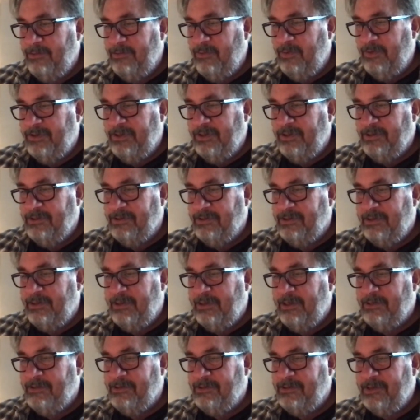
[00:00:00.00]
which is
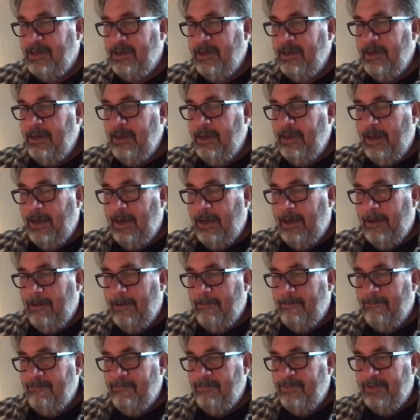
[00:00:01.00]
this
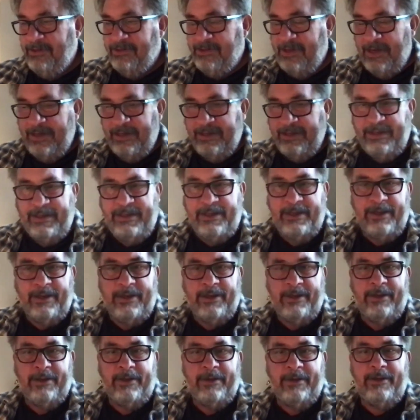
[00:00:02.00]

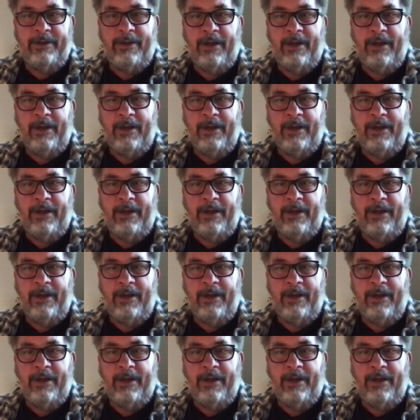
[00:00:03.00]
idea,